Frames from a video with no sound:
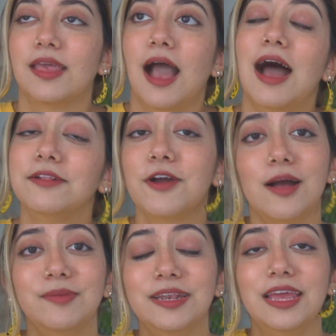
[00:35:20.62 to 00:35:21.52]

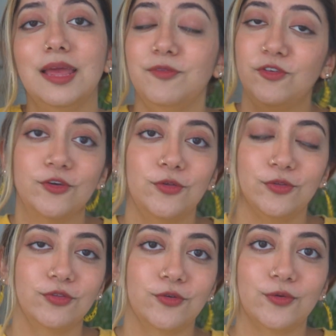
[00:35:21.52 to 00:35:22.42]
uncommon name. She goes
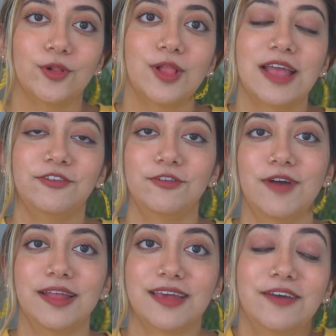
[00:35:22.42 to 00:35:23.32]
to school and she
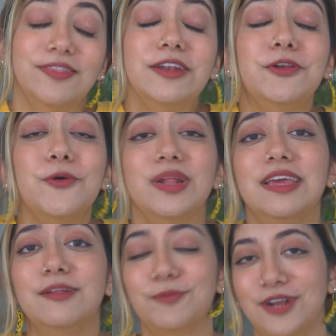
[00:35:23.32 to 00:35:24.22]
finds out that no one
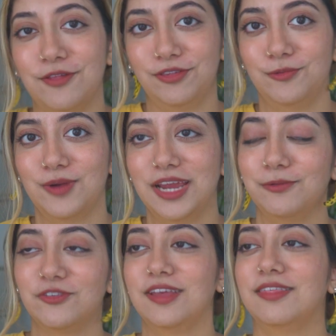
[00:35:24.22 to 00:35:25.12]
can pronounce it right,
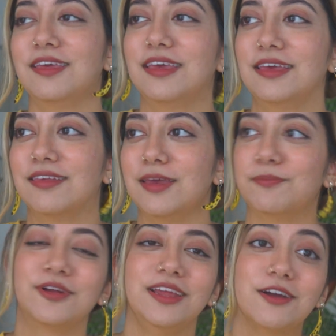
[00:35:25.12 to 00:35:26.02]
which I think is a
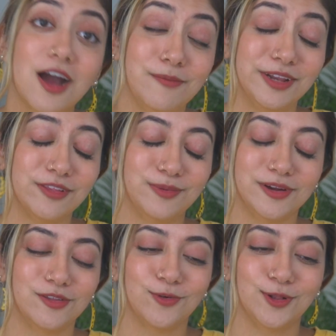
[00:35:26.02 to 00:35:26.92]
pretty common
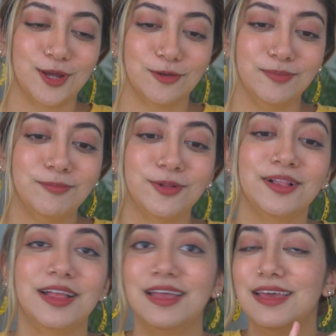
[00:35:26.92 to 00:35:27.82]
experience for a lot of
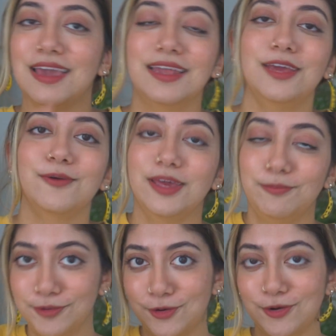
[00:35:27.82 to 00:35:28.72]
people.
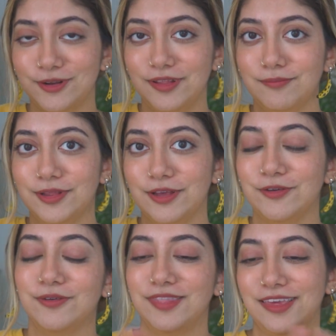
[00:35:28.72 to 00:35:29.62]
Anyway, pre-order link
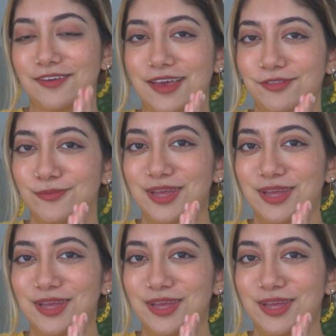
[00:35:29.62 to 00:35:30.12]
below. Thank you guys so